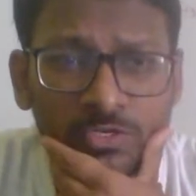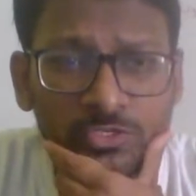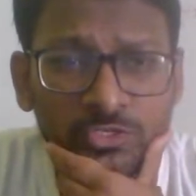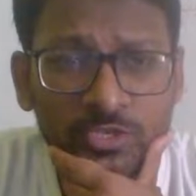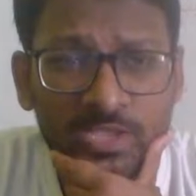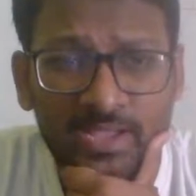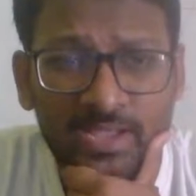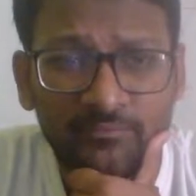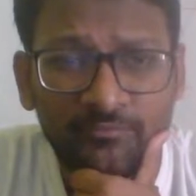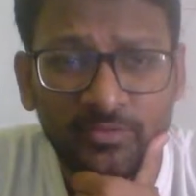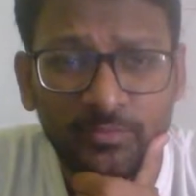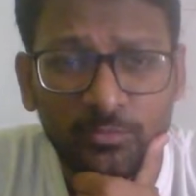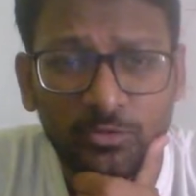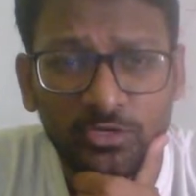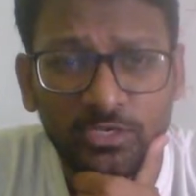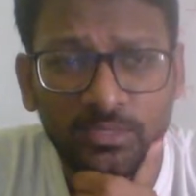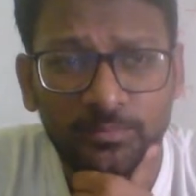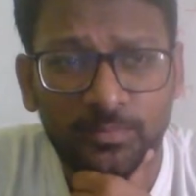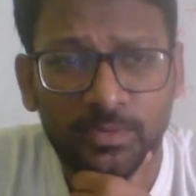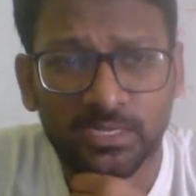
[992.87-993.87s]
So
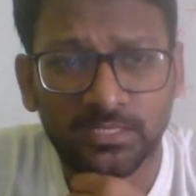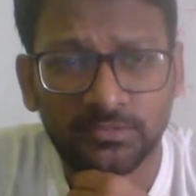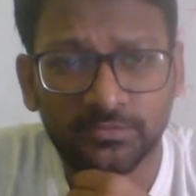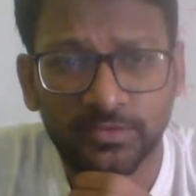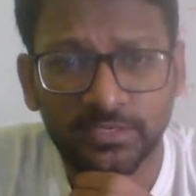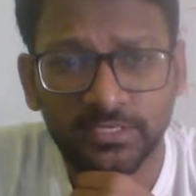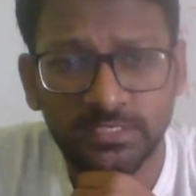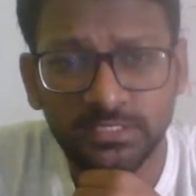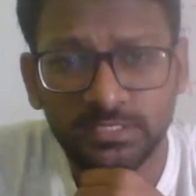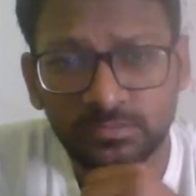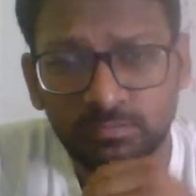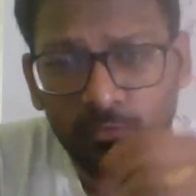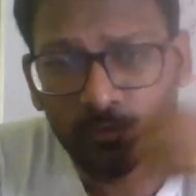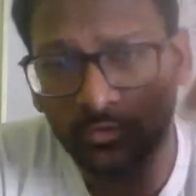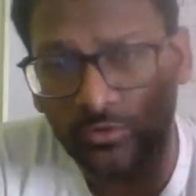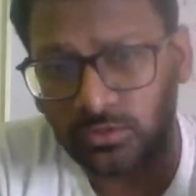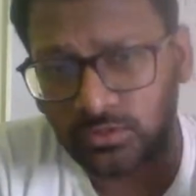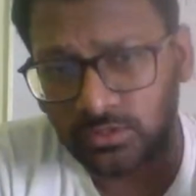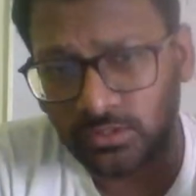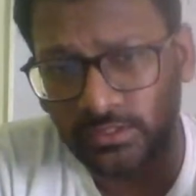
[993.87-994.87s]
amphibolic pathway is
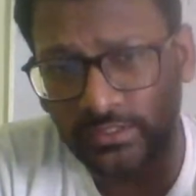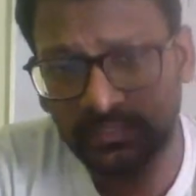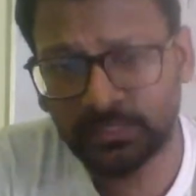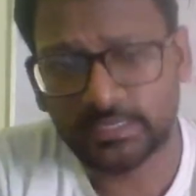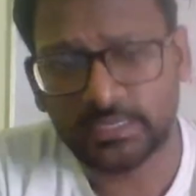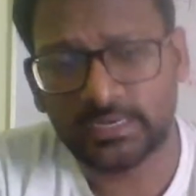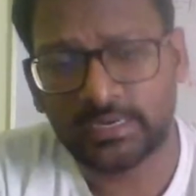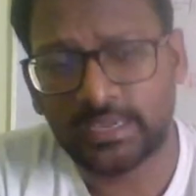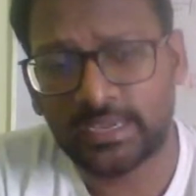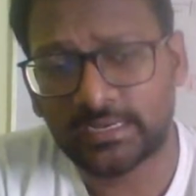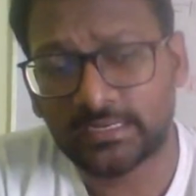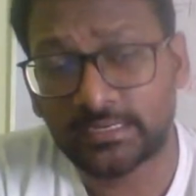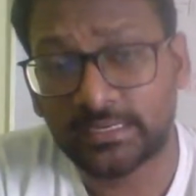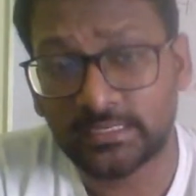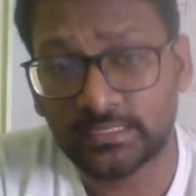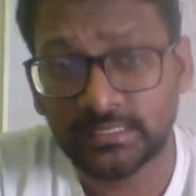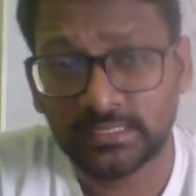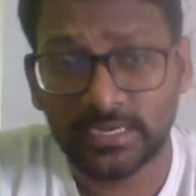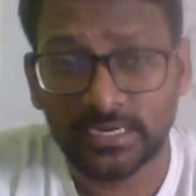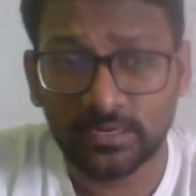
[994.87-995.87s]
both, it can act
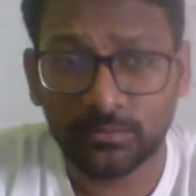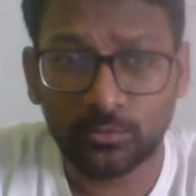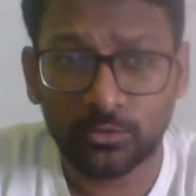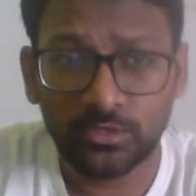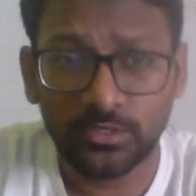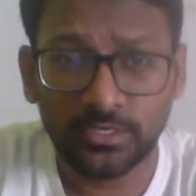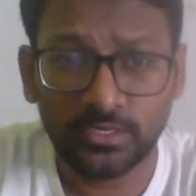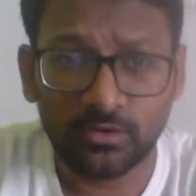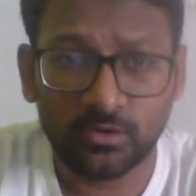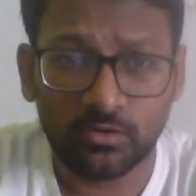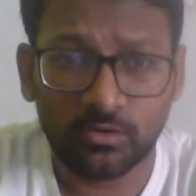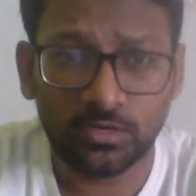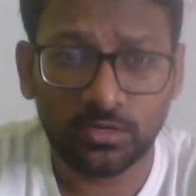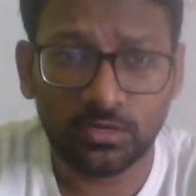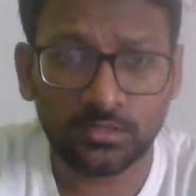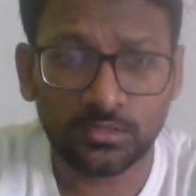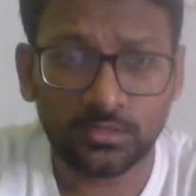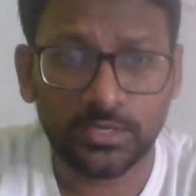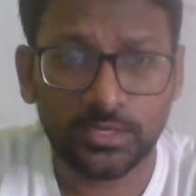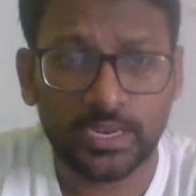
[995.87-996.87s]
as catabolic
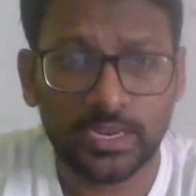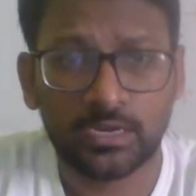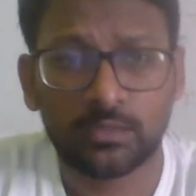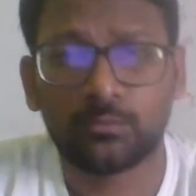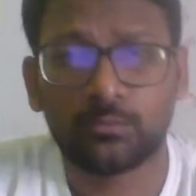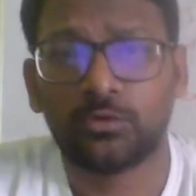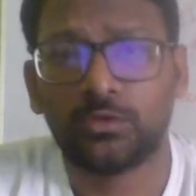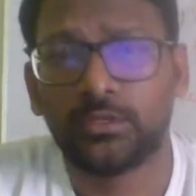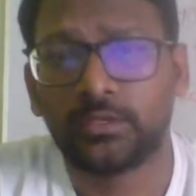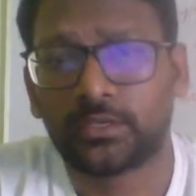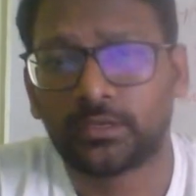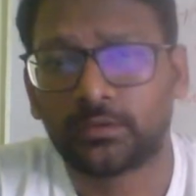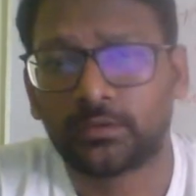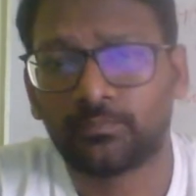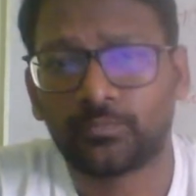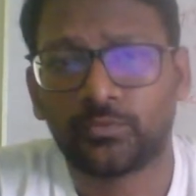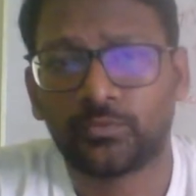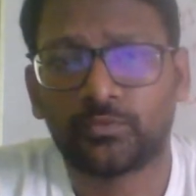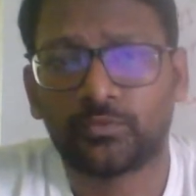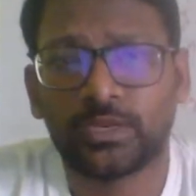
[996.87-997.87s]
or anabolic,
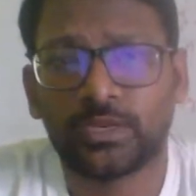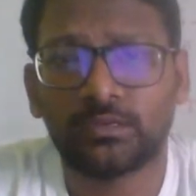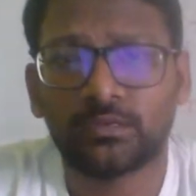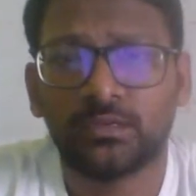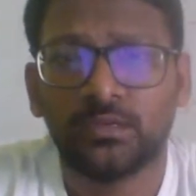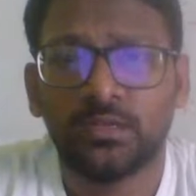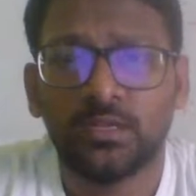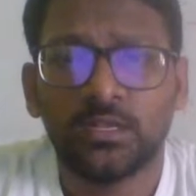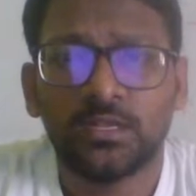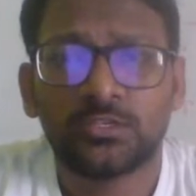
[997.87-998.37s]
right?